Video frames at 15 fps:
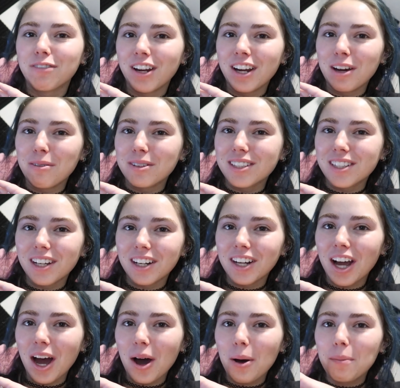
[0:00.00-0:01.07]
video was gonna
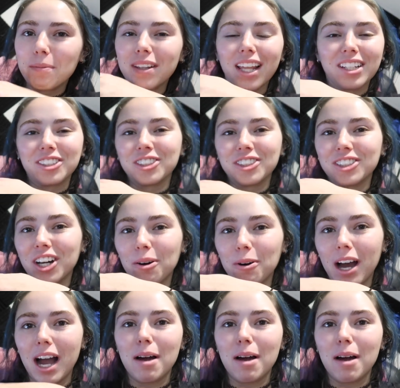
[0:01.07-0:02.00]
go, but that's just not what